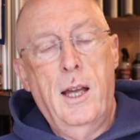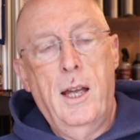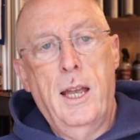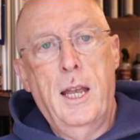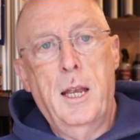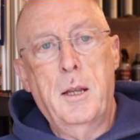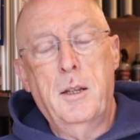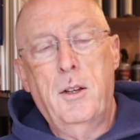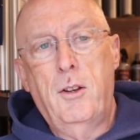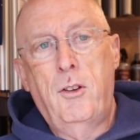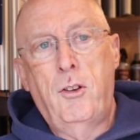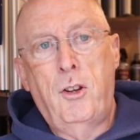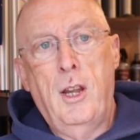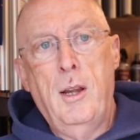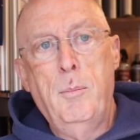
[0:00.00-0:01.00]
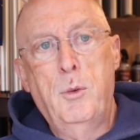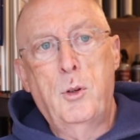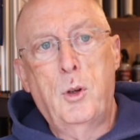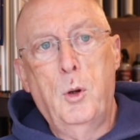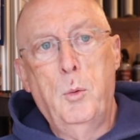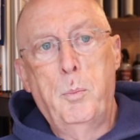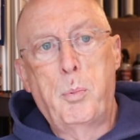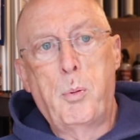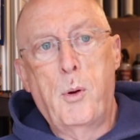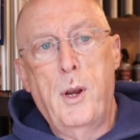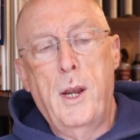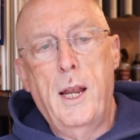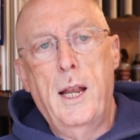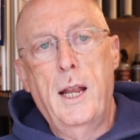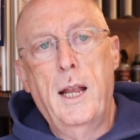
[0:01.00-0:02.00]
it seemed to
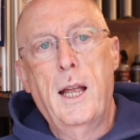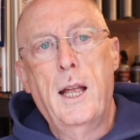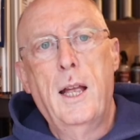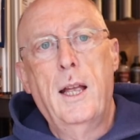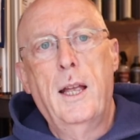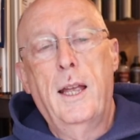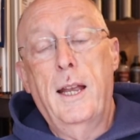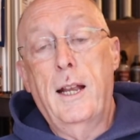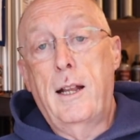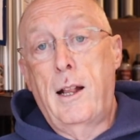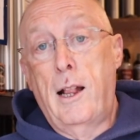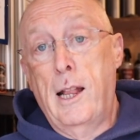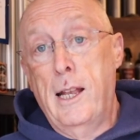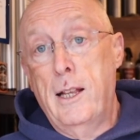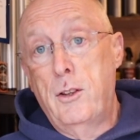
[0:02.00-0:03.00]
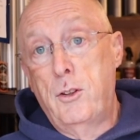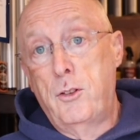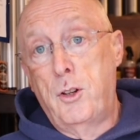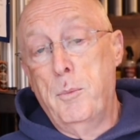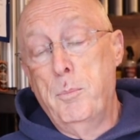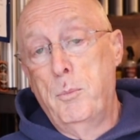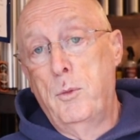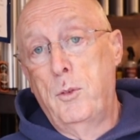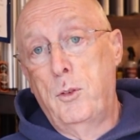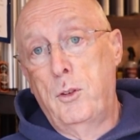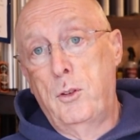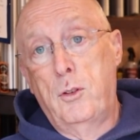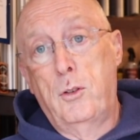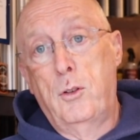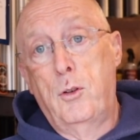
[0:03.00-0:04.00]
it cleared some
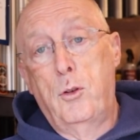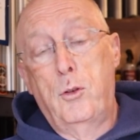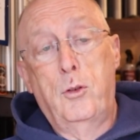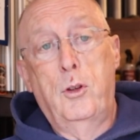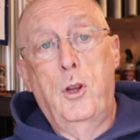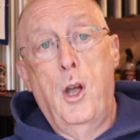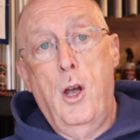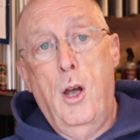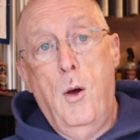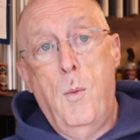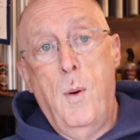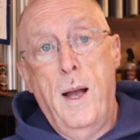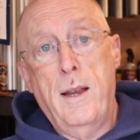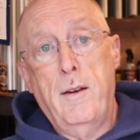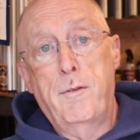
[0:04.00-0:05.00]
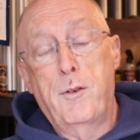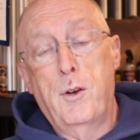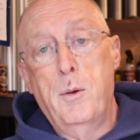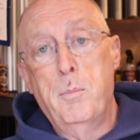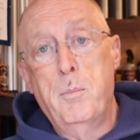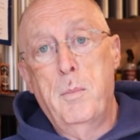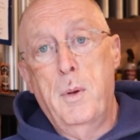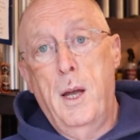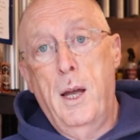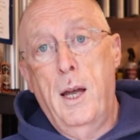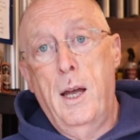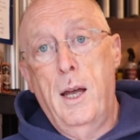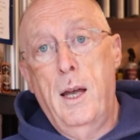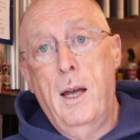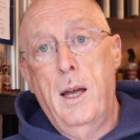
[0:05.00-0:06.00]
dirt away from
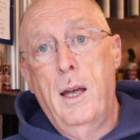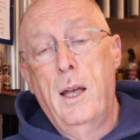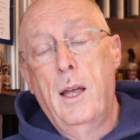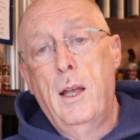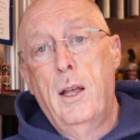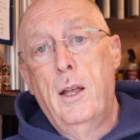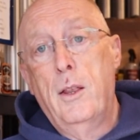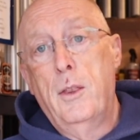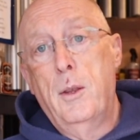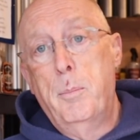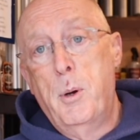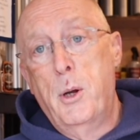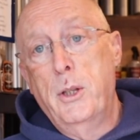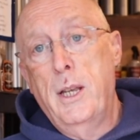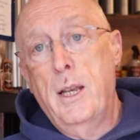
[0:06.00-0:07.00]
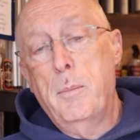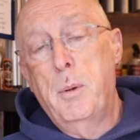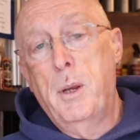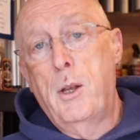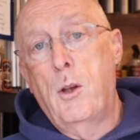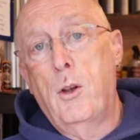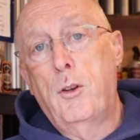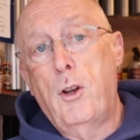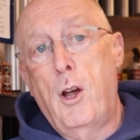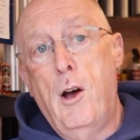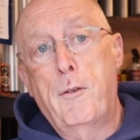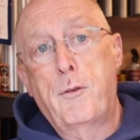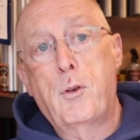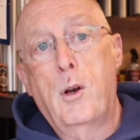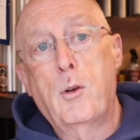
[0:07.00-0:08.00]
the bonnet, because
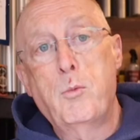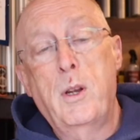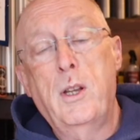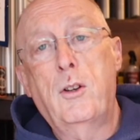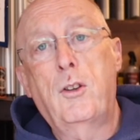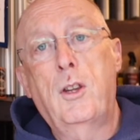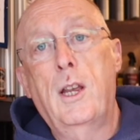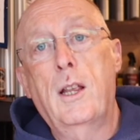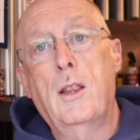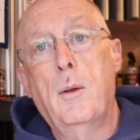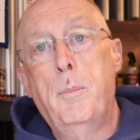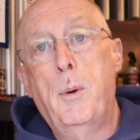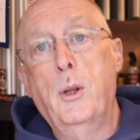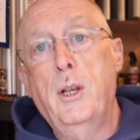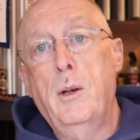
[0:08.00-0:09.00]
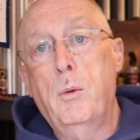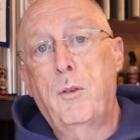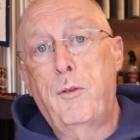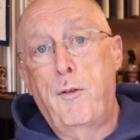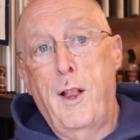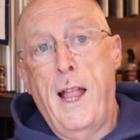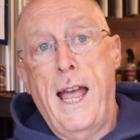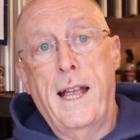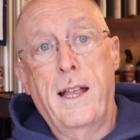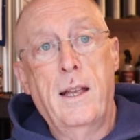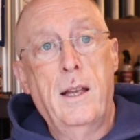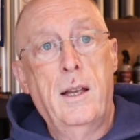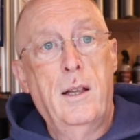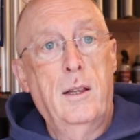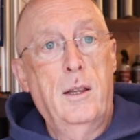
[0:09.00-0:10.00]
after I rinsed it, the bonnet was flat.
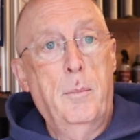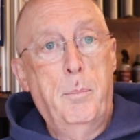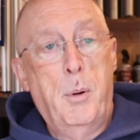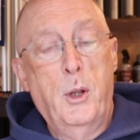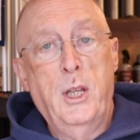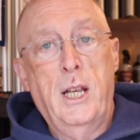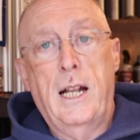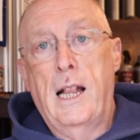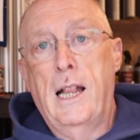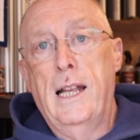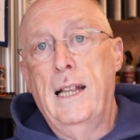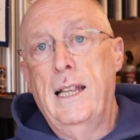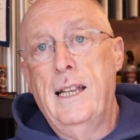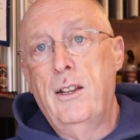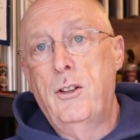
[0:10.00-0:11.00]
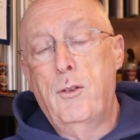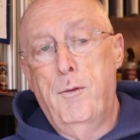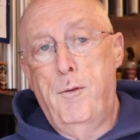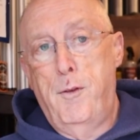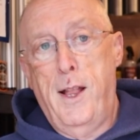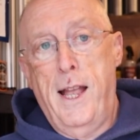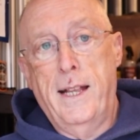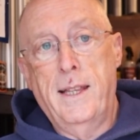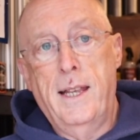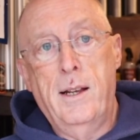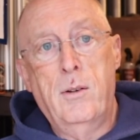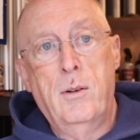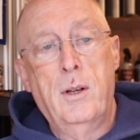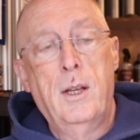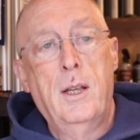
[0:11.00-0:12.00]
The bonnet clearly isn't flat
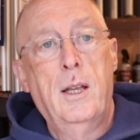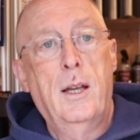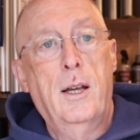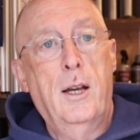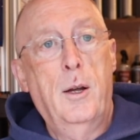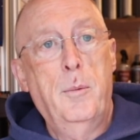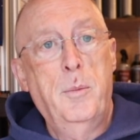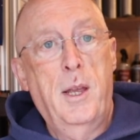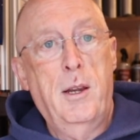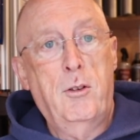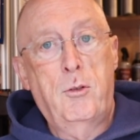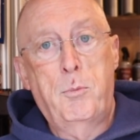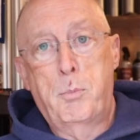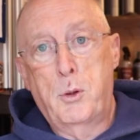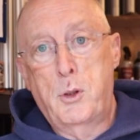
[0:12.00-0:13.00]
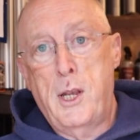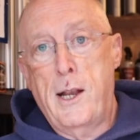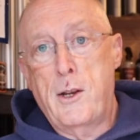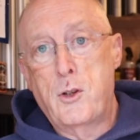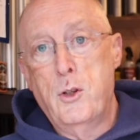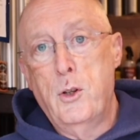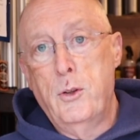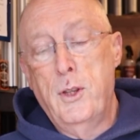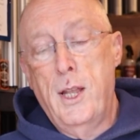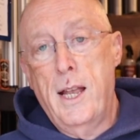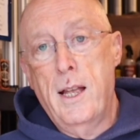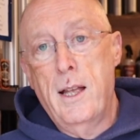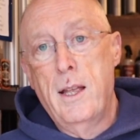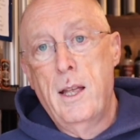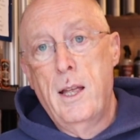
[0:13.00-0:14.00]
now. There's protection on
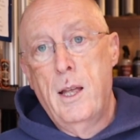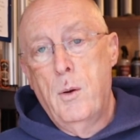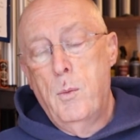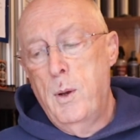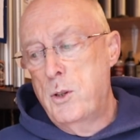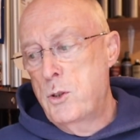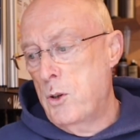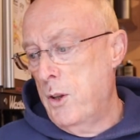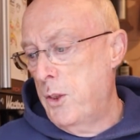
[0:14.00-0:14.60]
there, which I